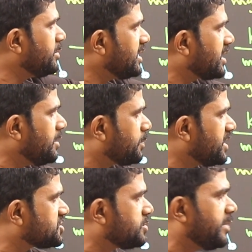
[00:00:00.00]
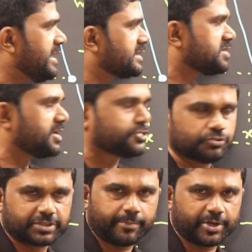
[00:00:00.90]
be replaced by x raised
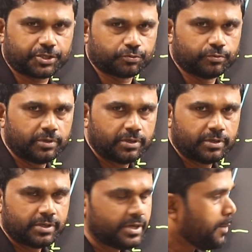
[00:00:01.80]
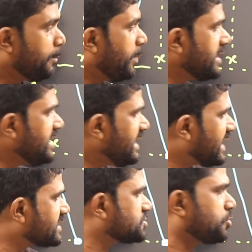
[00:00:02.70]
to 3 by 2 by
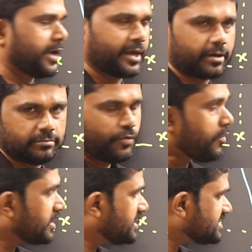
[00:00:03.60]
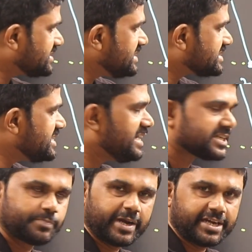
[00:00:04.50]
x square. What is this
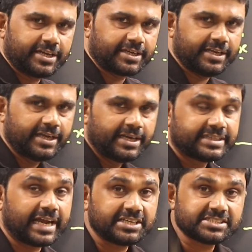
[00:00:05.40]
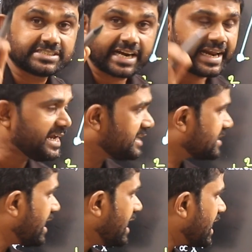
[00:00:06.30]
dx by dt? That is the
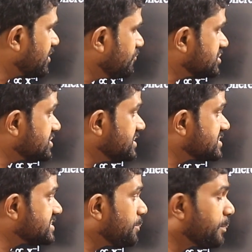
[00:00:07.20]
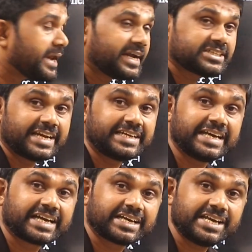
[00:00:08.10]
rate at which this separation
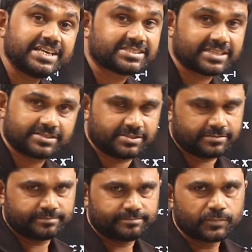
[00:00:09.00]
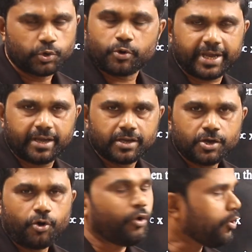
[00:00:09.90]
decreases. Okay,
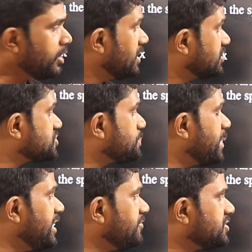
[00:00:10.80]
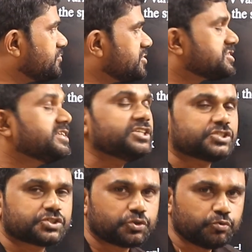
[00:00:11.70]
or the speed with which
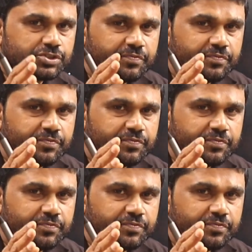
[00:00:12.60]
these two